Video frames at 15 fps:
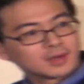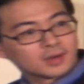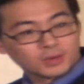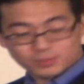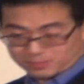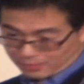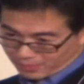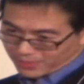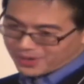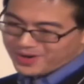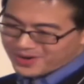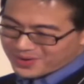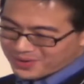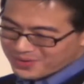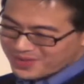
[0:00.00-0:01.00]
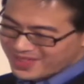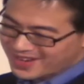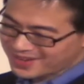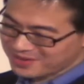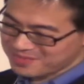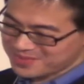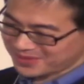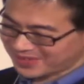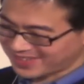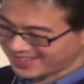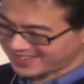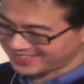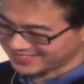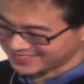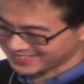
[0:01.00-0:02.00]
Or, or, or where the $100 billion
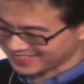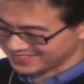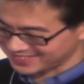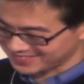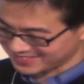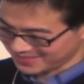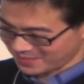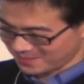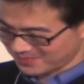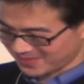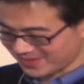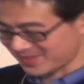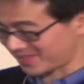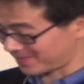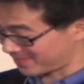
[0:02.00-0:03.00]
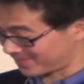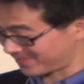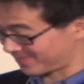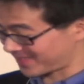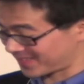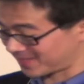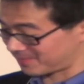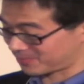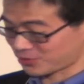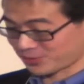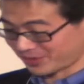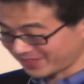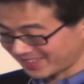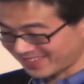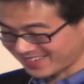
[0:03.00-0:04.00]
goes, or the, the
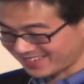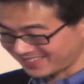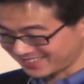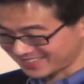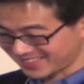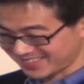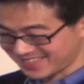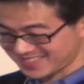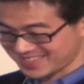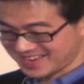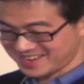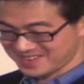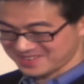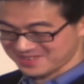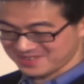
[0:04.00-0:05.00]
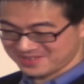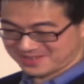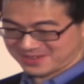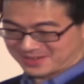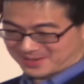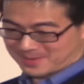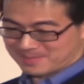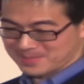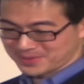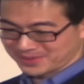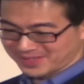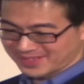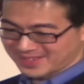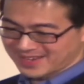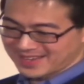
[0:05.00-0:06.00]
trillion dollars, I guess, $800
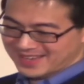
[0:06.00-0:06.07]
billion.